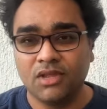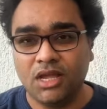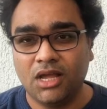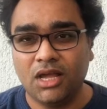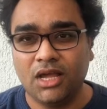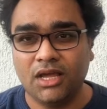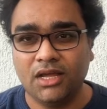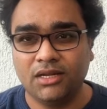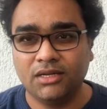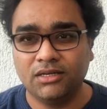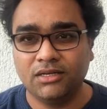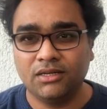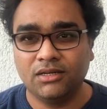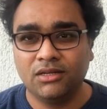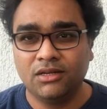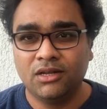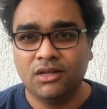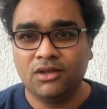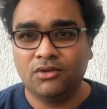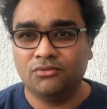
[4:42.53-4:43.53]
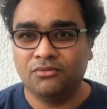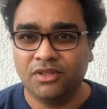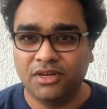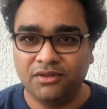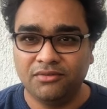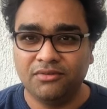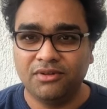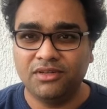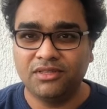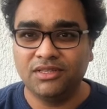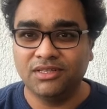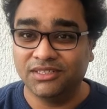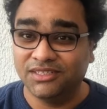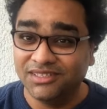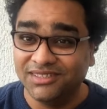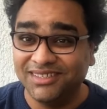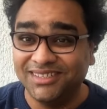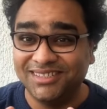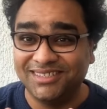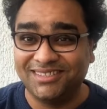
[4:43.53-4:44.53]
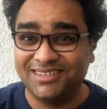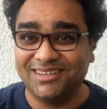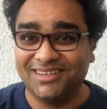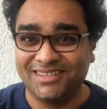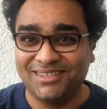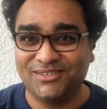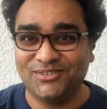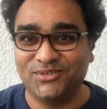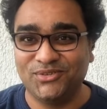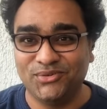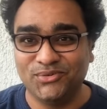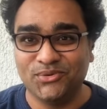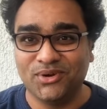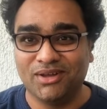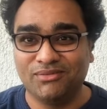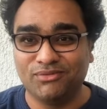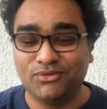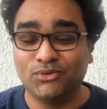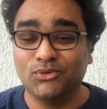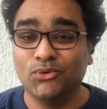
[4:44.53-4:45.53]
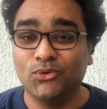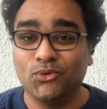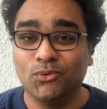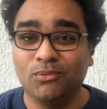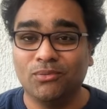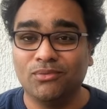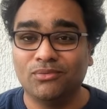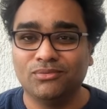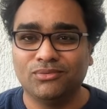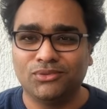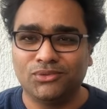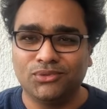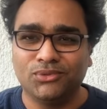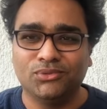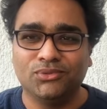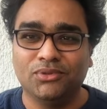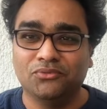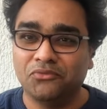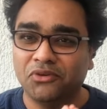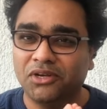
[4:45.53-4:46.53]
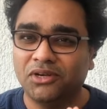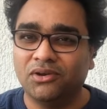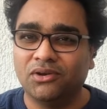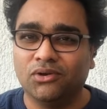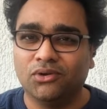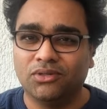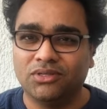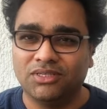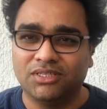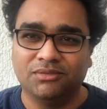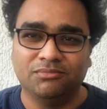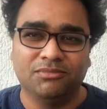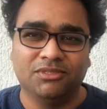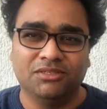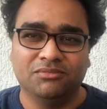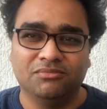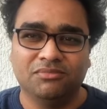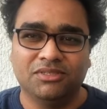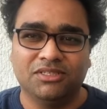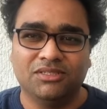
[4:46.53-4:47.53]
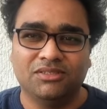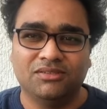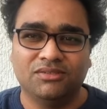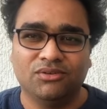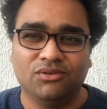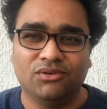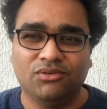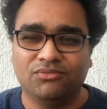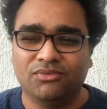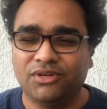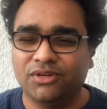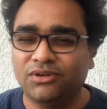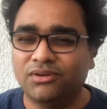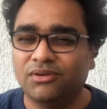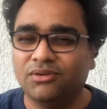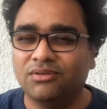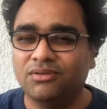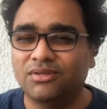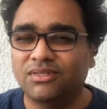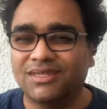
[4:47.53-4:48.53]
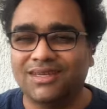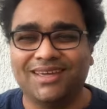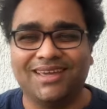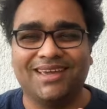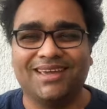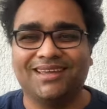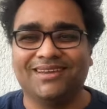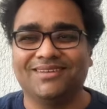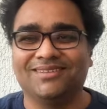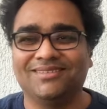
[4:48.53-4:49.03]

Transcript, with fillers: And whenever the journey starts, you have to go through the withdrawal symptoms or withdrawals again.